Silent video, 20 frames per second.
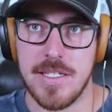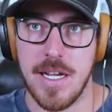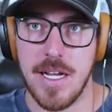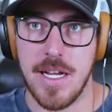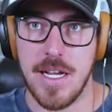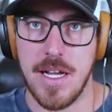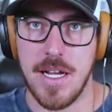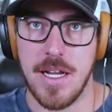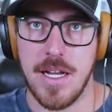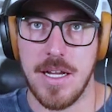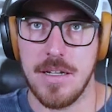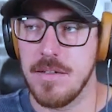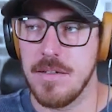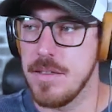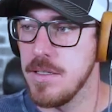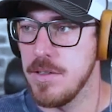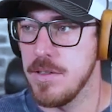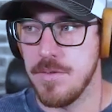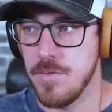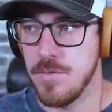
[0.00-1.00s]
uh,
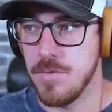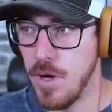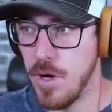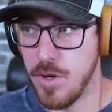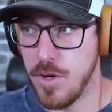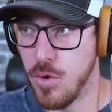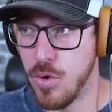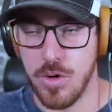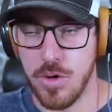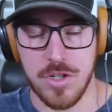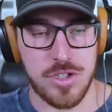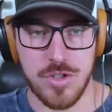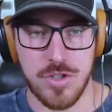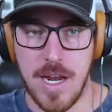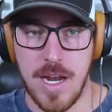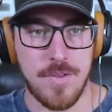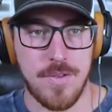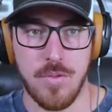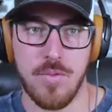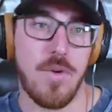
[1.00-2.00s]
of course,
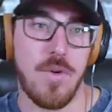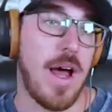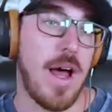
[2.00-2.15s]
travel.